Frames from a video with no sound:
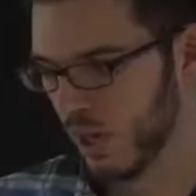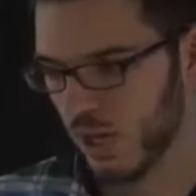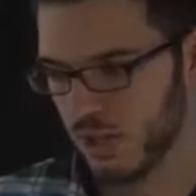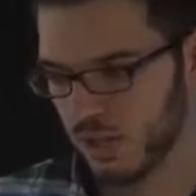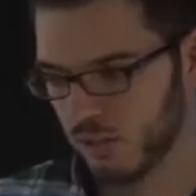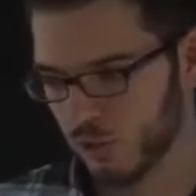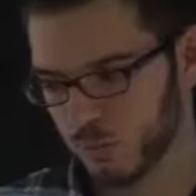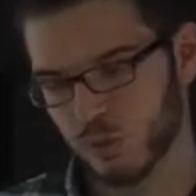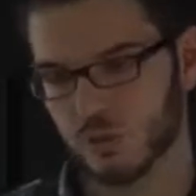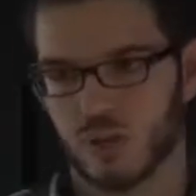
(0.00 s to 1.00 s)
And then
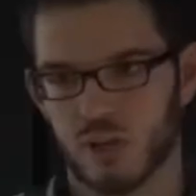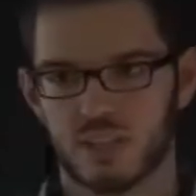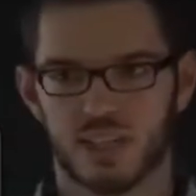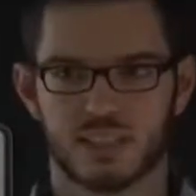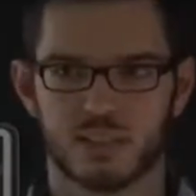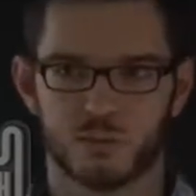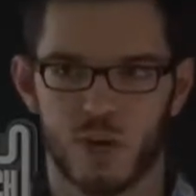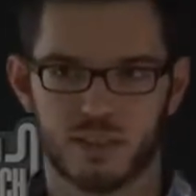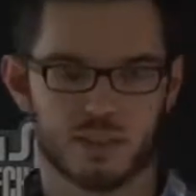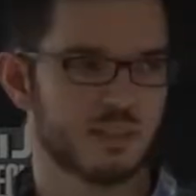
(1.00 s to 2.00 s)
compute the context as
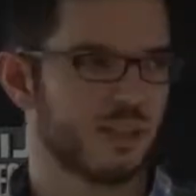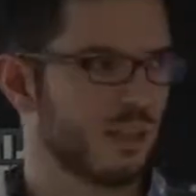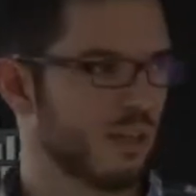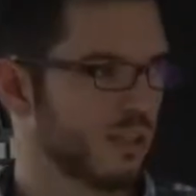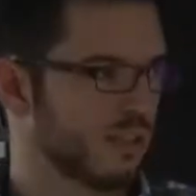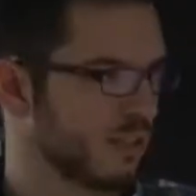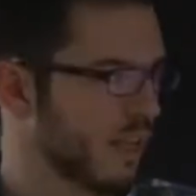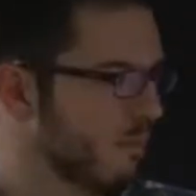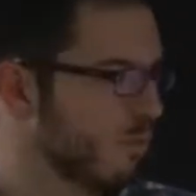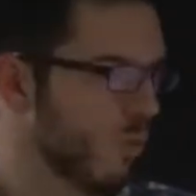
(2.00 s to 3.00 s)
a
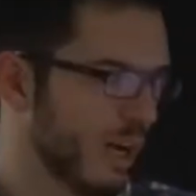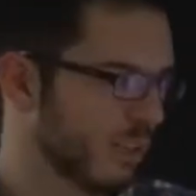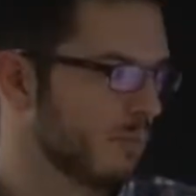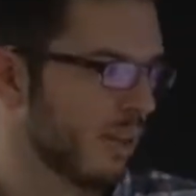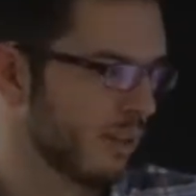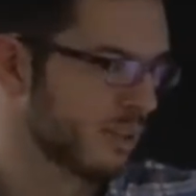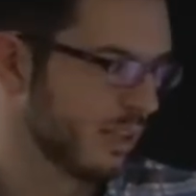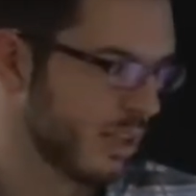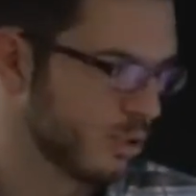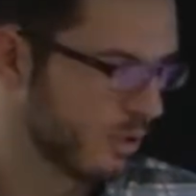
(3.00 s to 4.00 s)
sum weighted by this
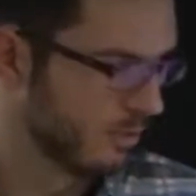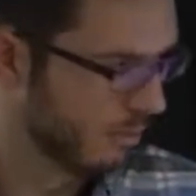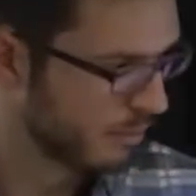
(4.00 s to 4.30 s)
attention.